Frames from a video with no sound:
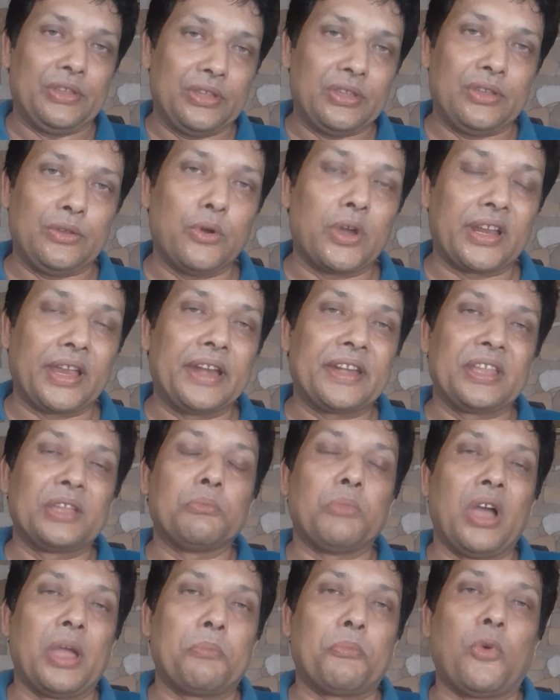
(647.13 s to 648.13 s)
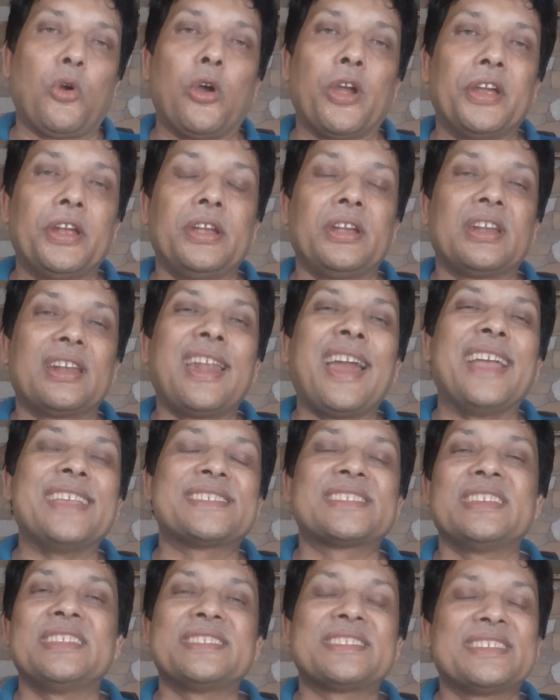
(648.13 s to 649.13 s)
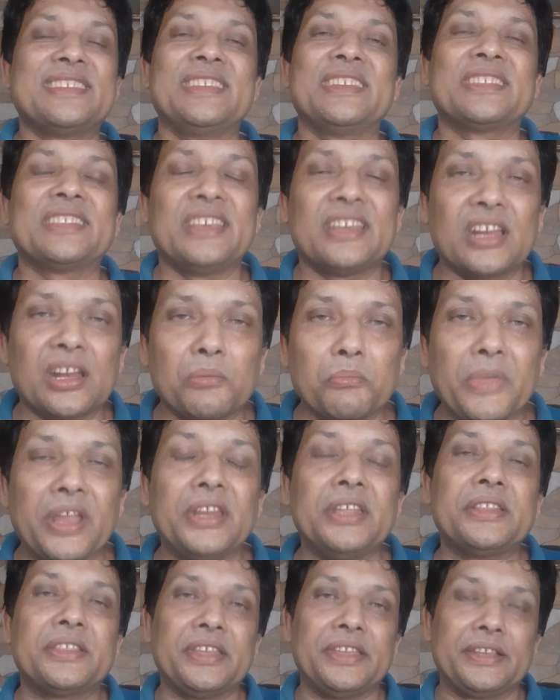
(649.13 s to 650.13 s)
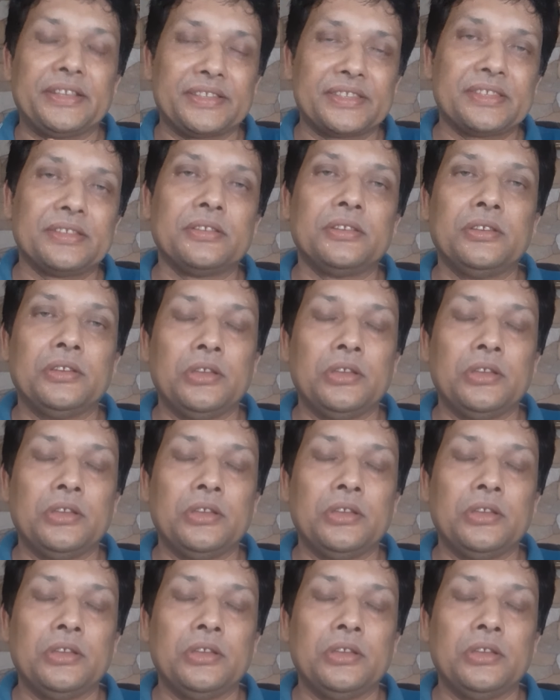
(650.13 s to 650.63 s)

You are getting my point. Licensing, there are many things.